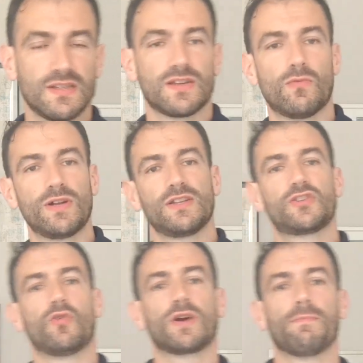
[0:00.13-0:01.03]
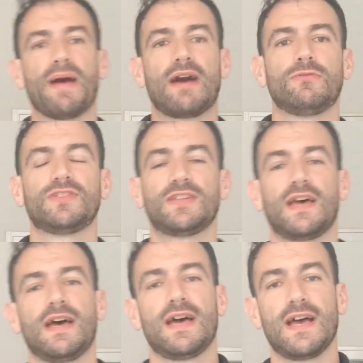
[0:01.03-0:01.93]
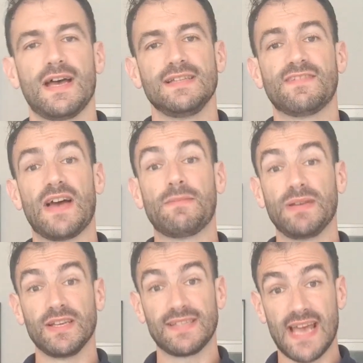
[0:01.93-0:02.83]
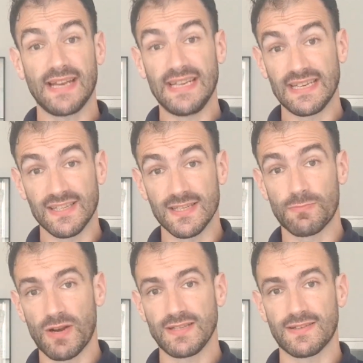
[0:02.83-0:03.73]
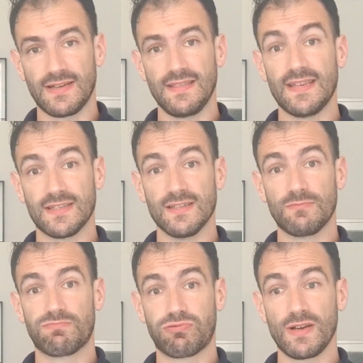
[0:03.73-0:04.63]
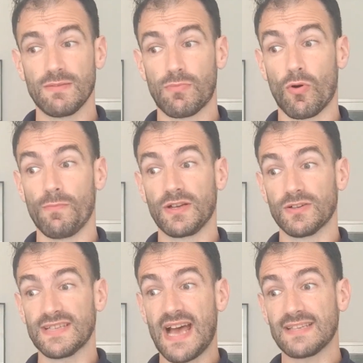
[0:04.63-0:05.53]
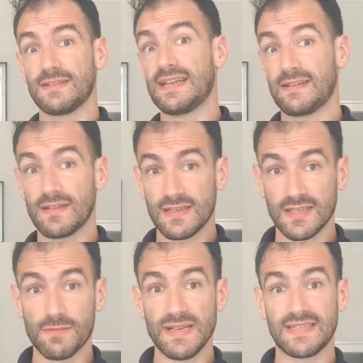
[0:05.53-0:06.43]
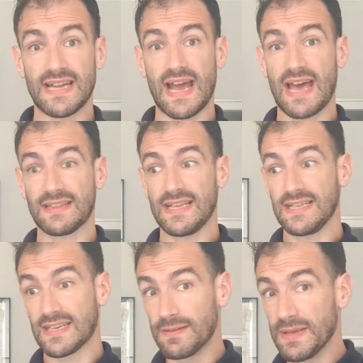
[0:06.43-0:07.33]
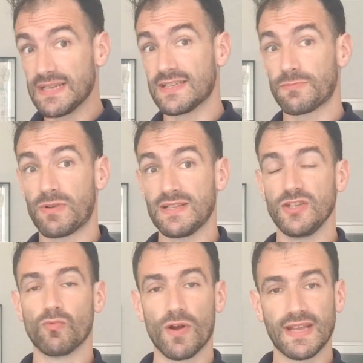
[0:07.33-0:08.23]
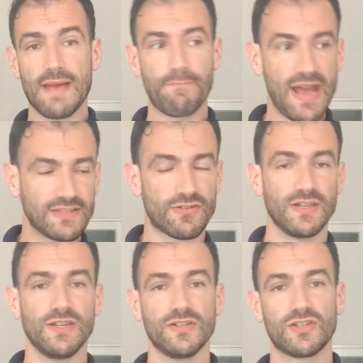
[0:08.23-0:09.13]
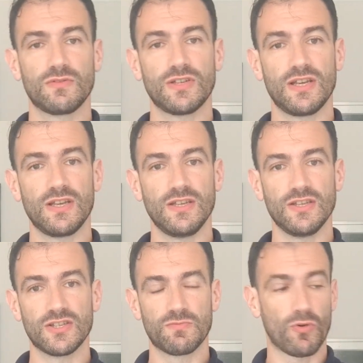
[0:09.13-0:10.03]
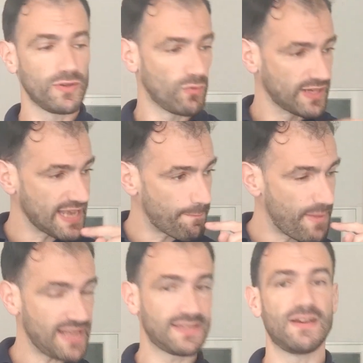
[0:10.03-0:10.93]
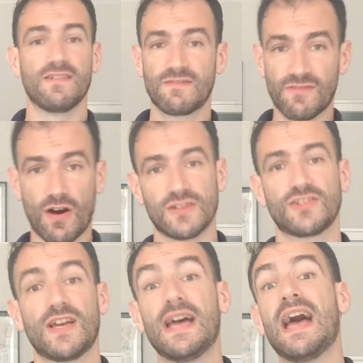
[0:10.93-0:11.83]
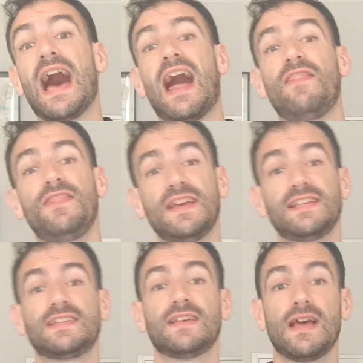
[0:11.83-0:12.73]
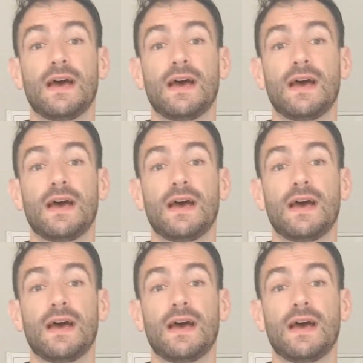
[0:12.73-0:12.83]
So I wanted to talk about developing your technique as a sprinter, and this is pretty important because as a committed athlete, committed sprinter, you want to get better at your sport, you want to get better and faster, and this